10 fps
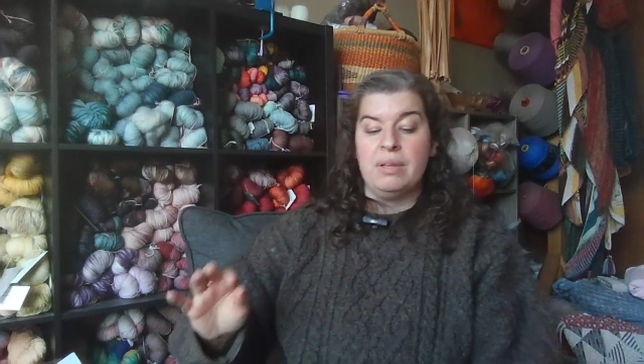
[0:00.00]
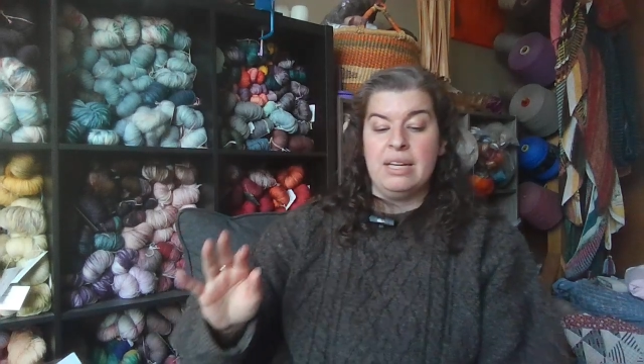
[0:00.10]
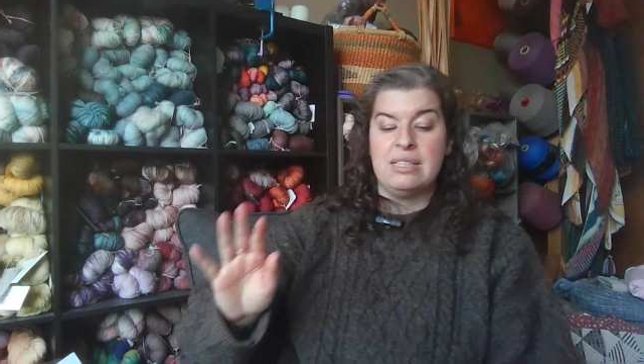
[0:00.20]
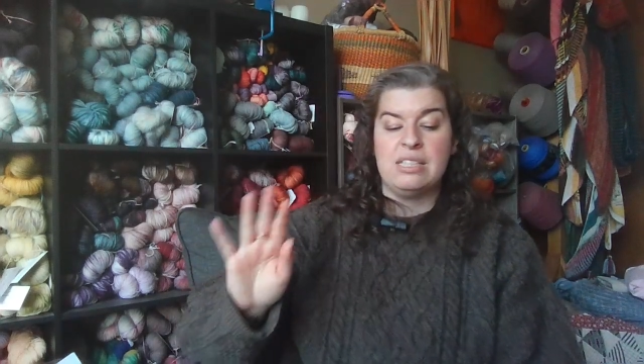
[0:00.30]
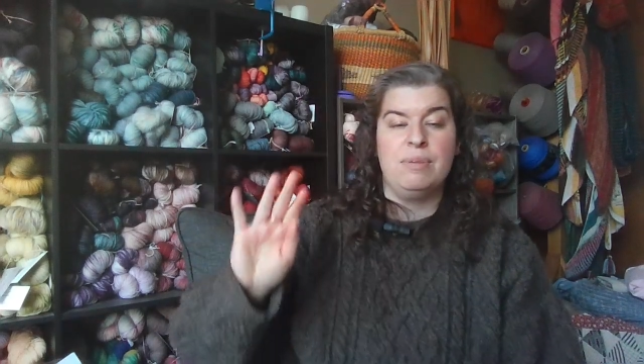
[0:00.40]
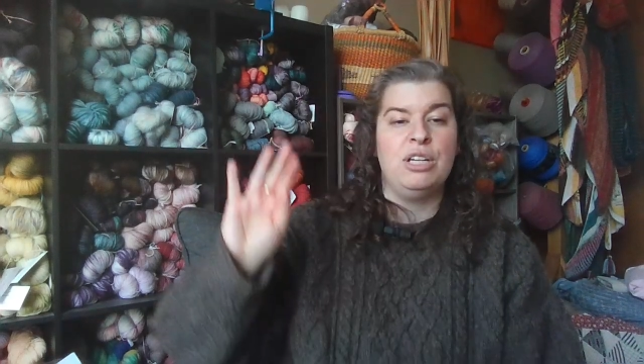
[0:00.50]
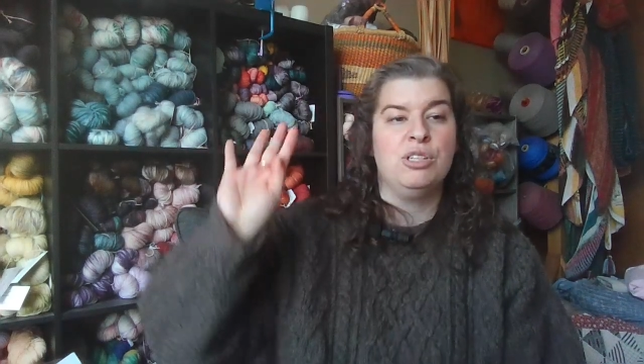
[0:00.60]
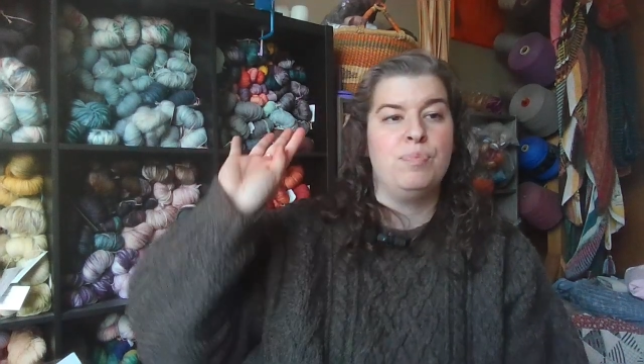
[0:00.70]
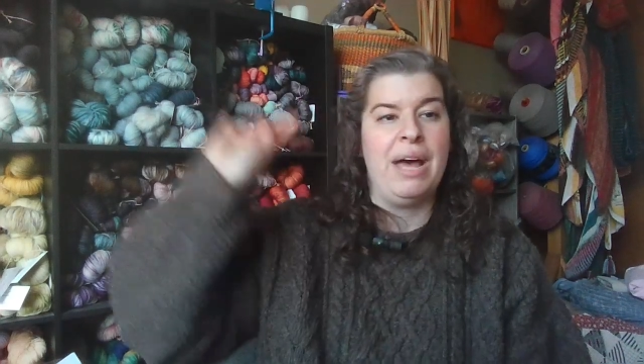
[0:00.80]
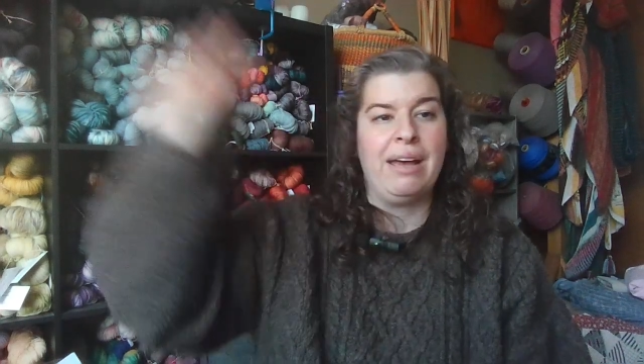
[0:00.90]
plant
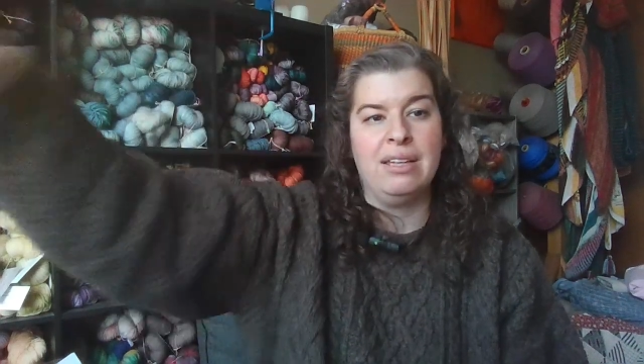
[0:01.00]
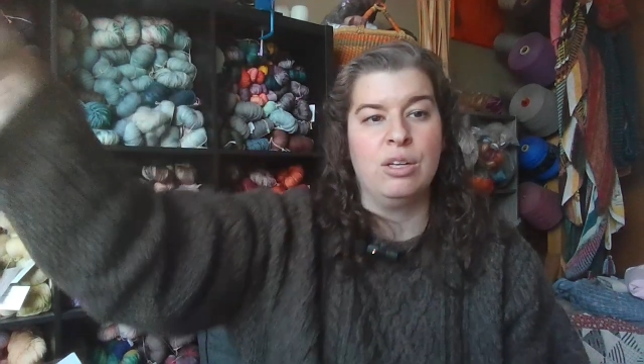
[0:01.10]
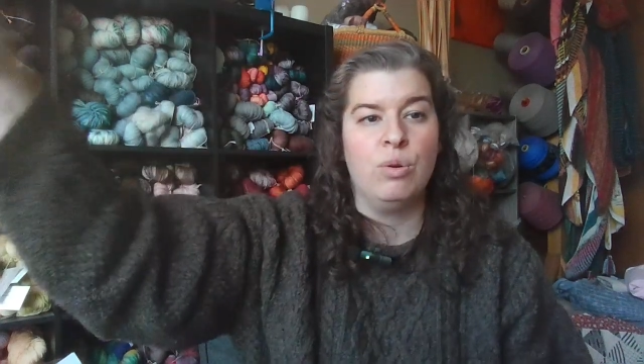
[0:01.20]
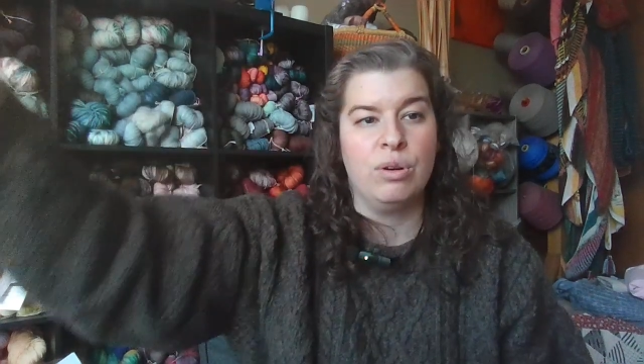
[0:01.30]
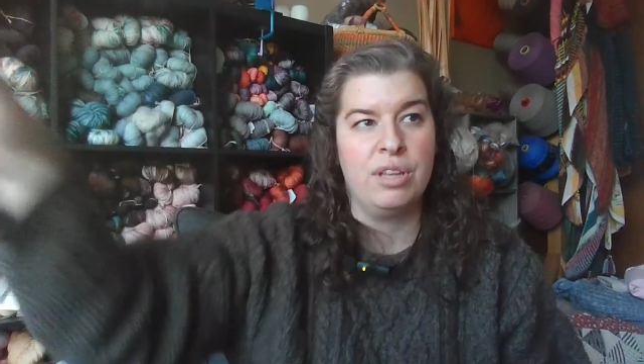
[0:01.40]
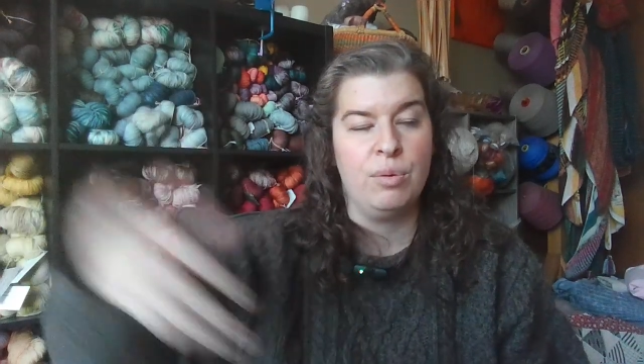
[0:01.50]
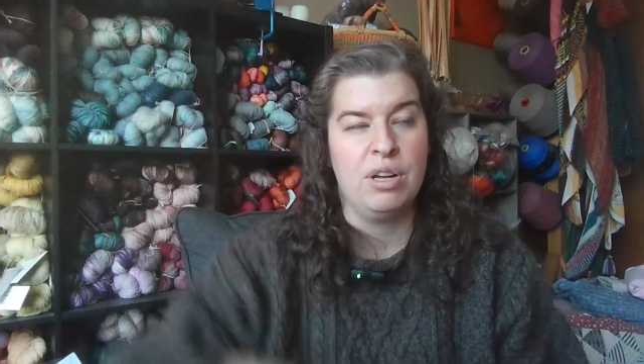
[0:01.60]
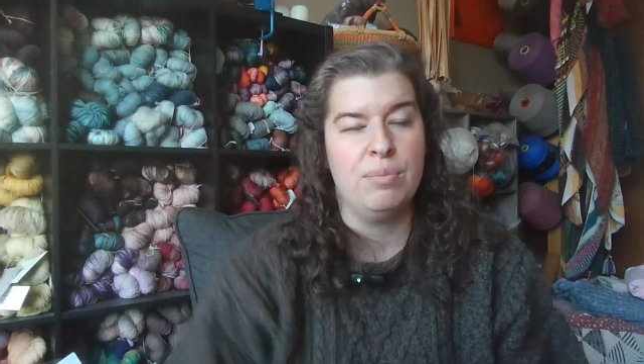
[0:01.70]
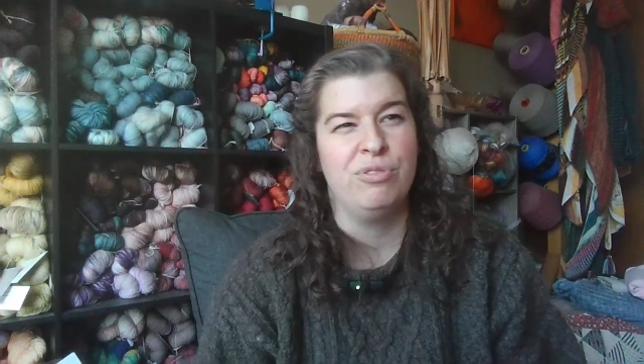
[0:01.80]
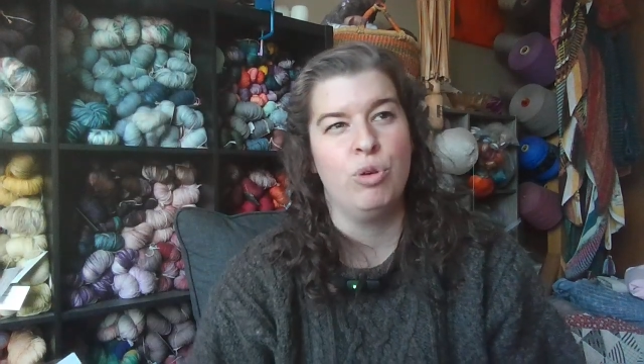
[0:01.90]
tomatoes back in the corner they were
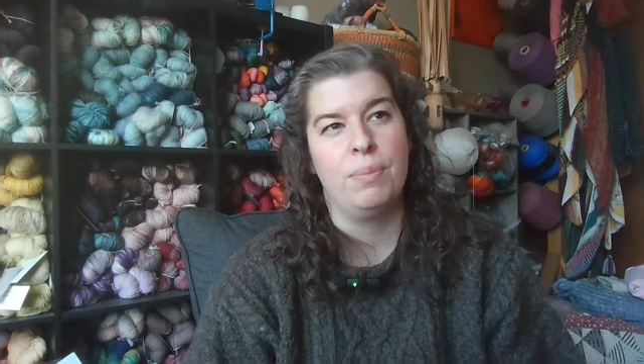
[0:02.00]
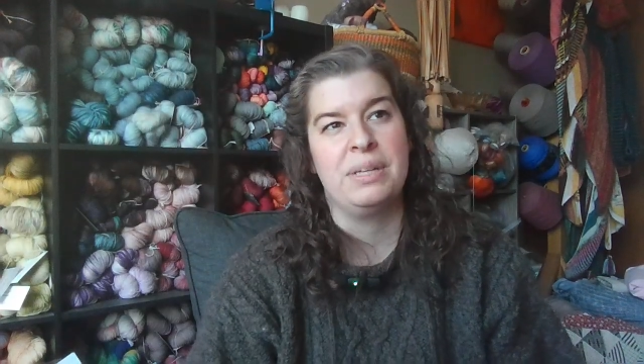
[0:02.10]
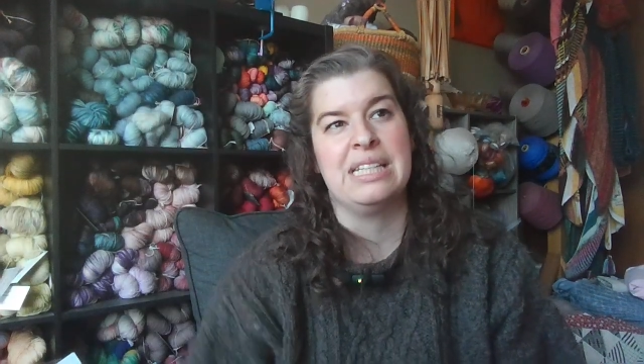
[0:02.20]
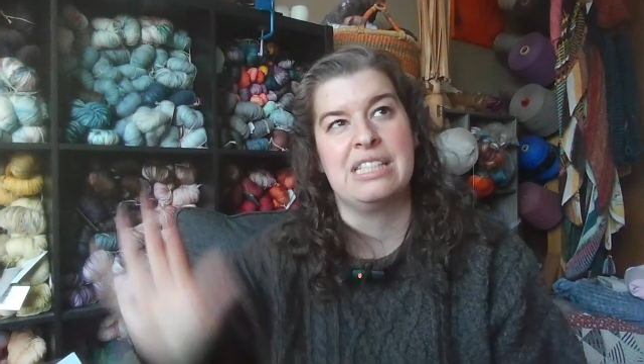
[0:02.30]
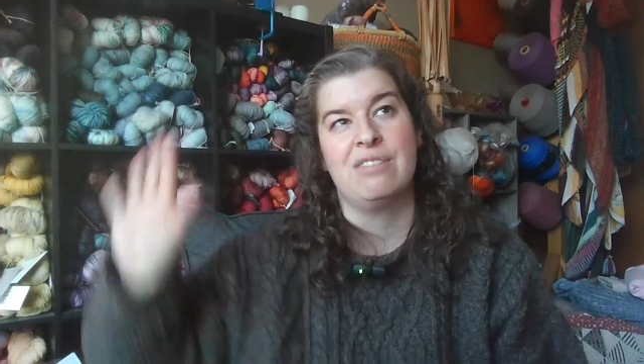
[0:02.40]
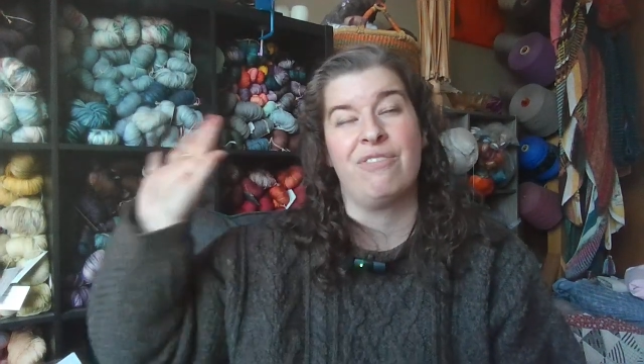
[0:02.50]
in before because that's the